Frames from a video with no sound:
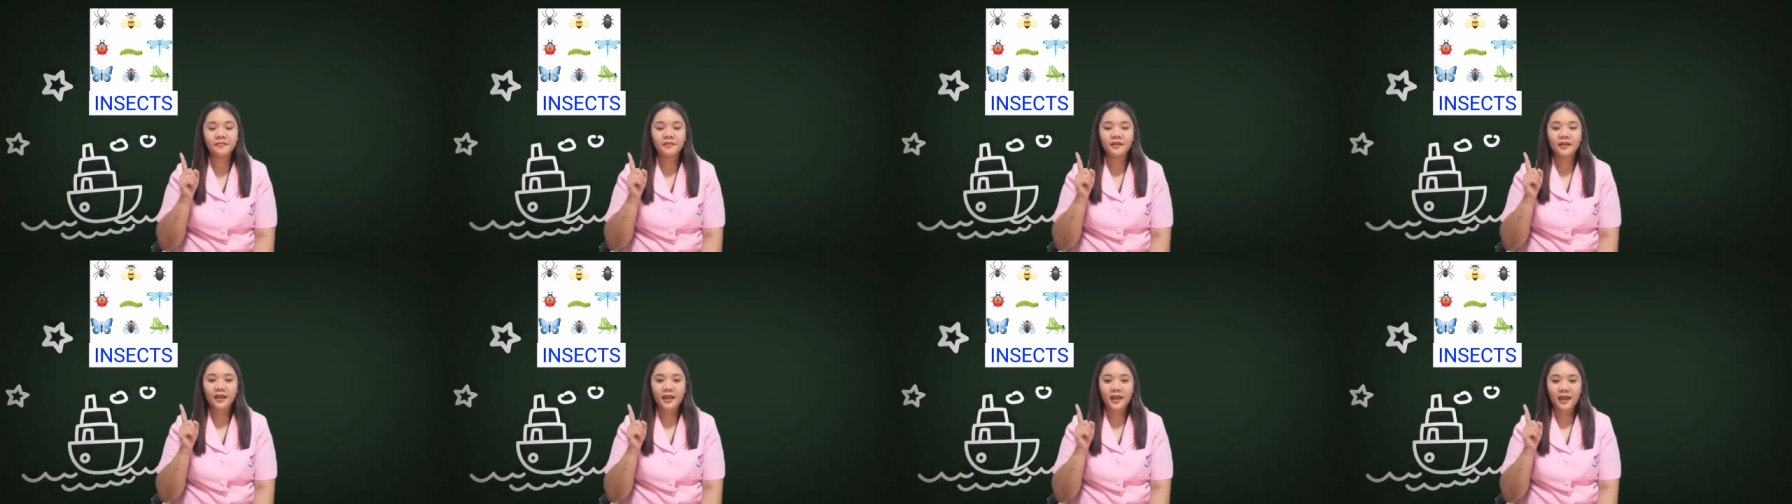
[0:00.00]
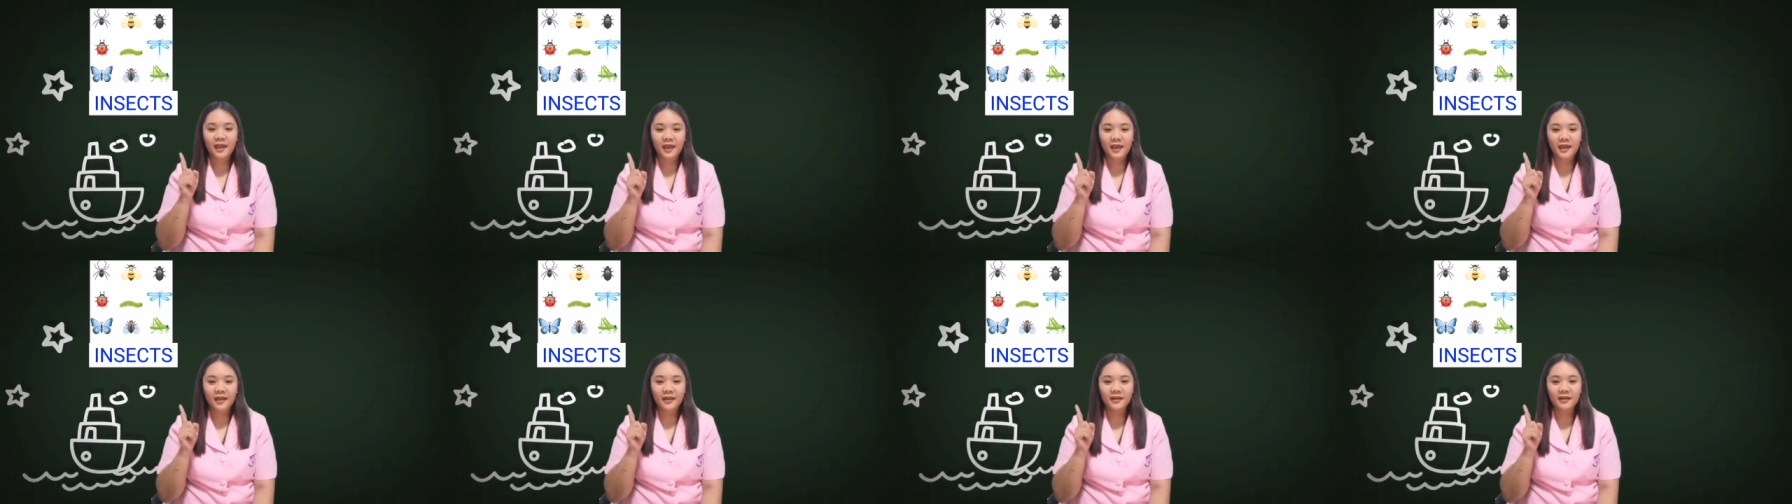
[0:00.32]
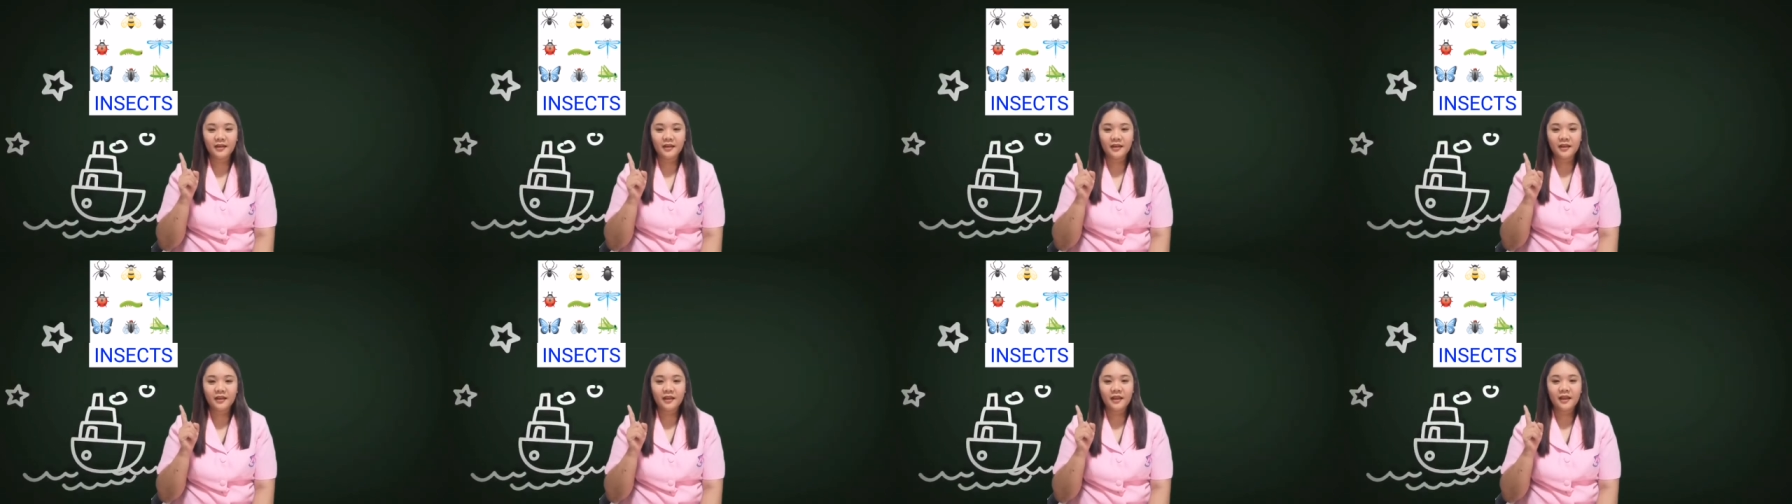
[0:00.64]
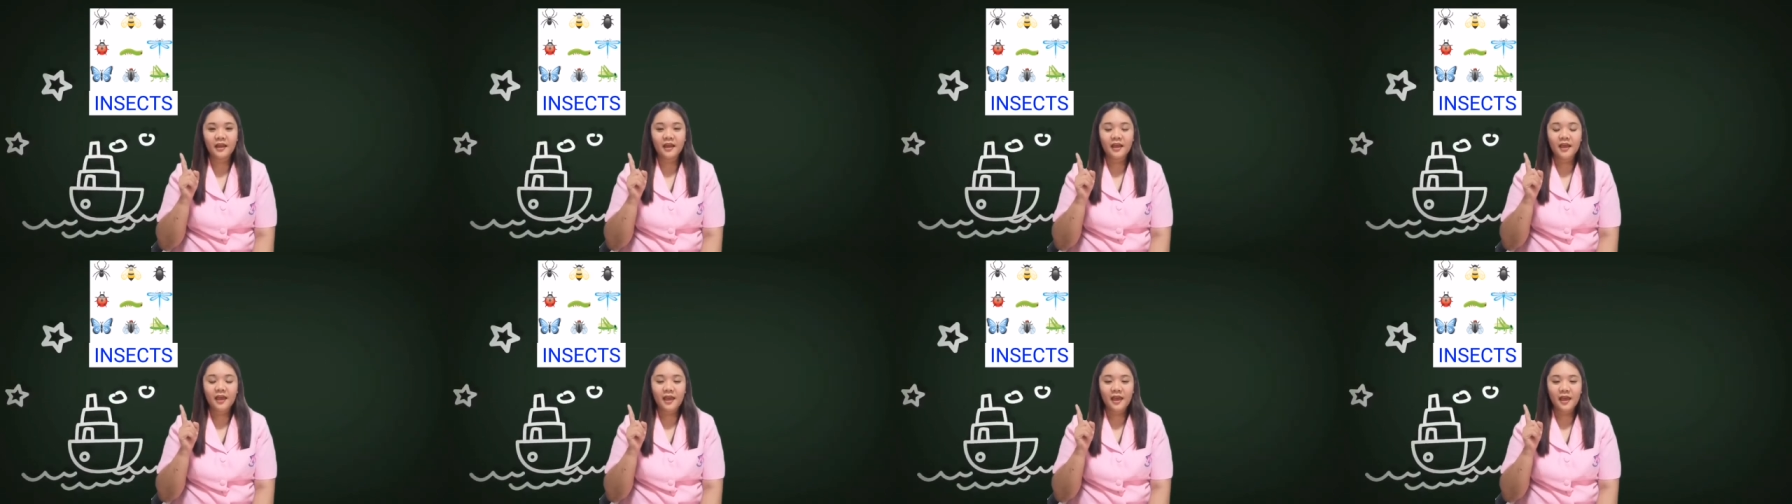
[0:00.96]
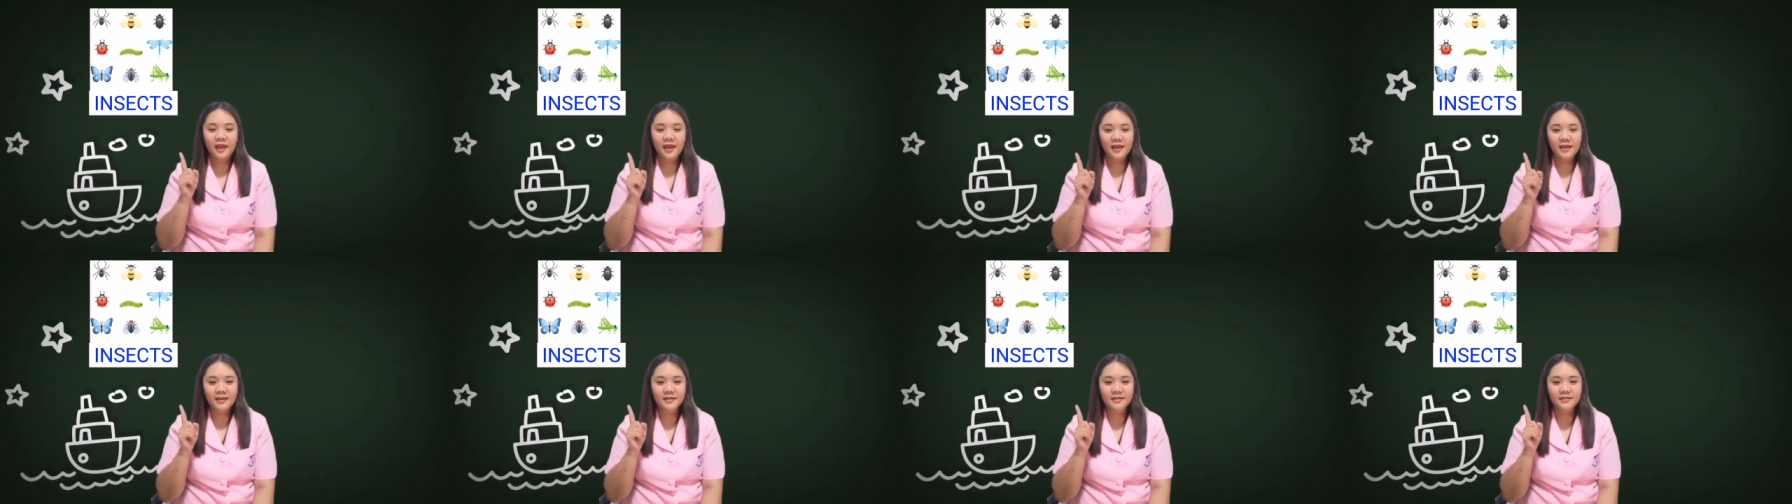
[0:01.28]
N
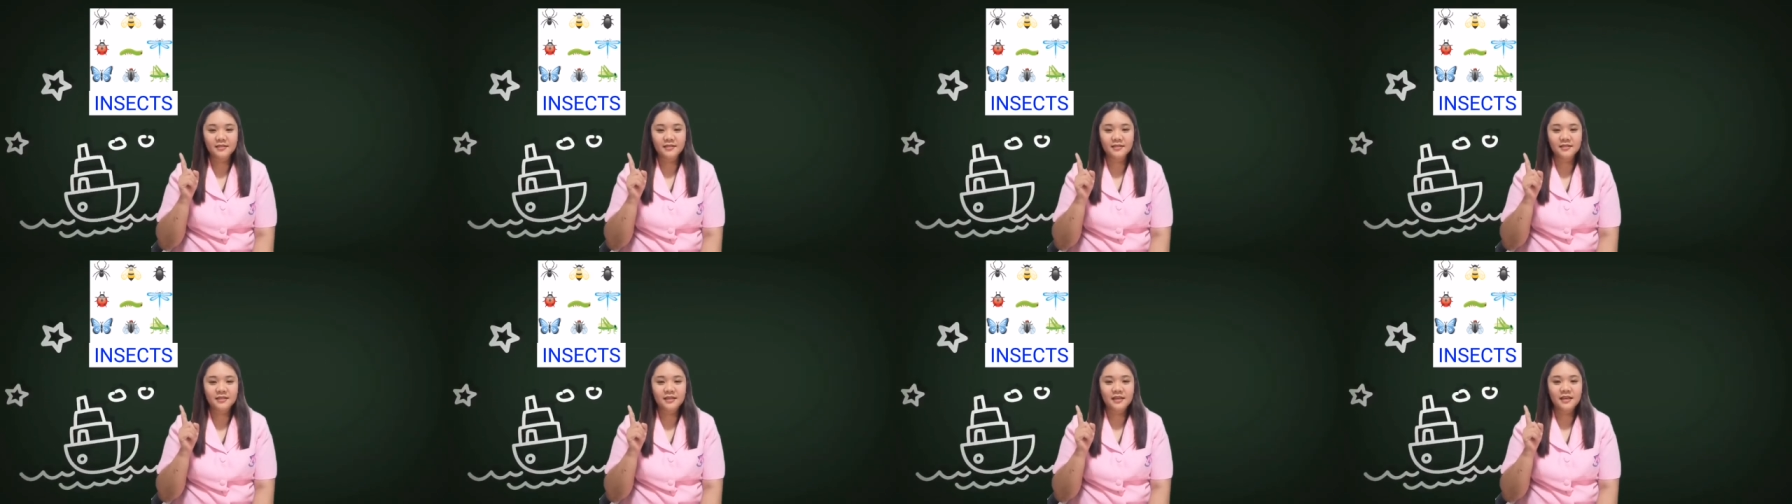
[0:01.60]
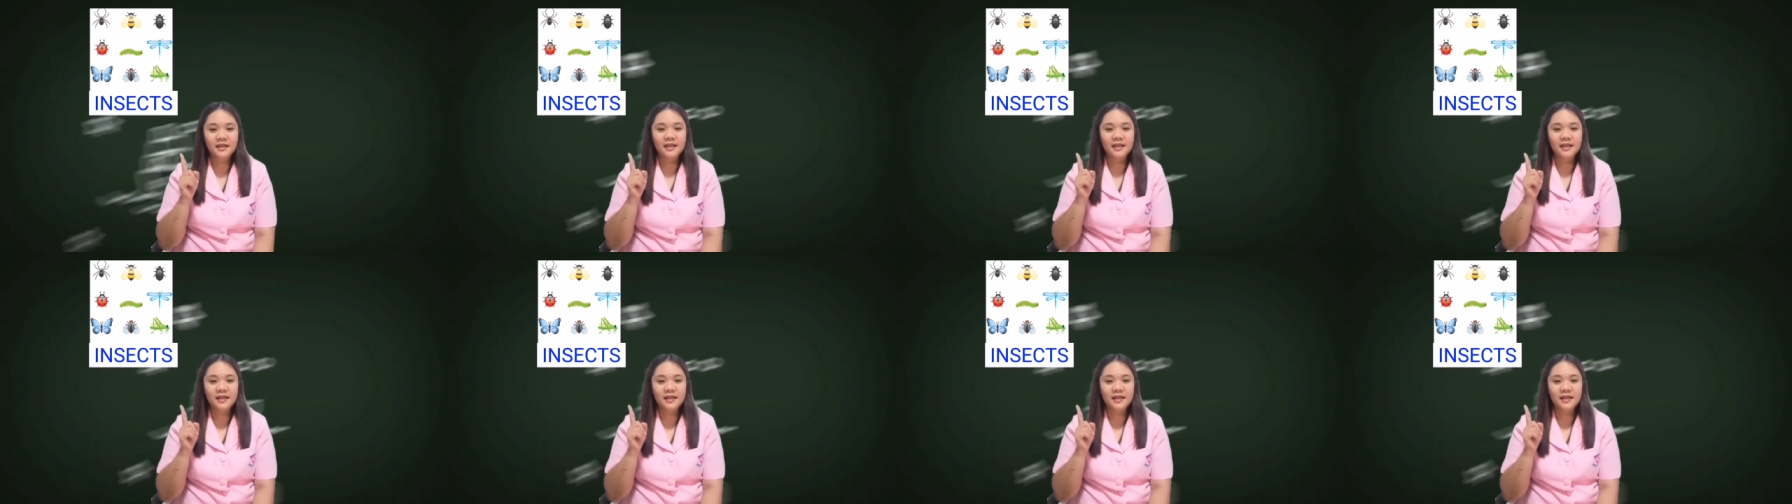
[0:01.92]
S